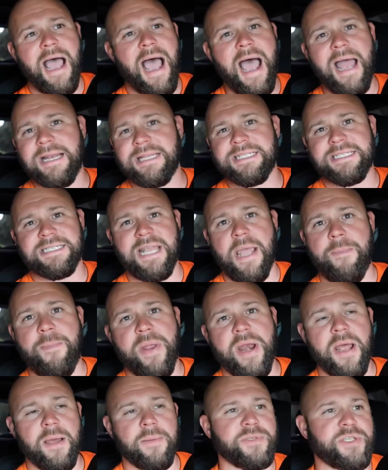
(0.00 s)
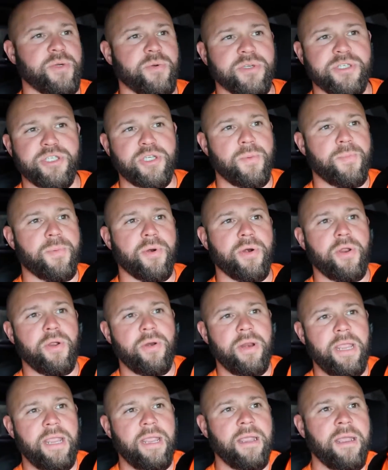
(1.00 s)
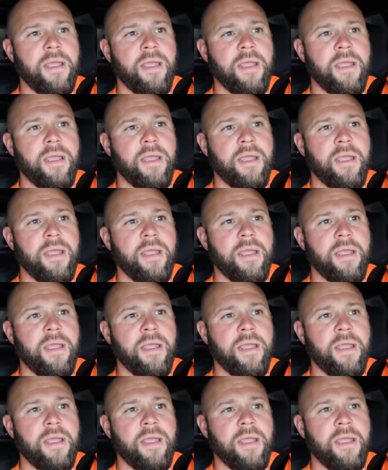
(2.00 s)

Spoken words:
I'd step it up to a Super Duty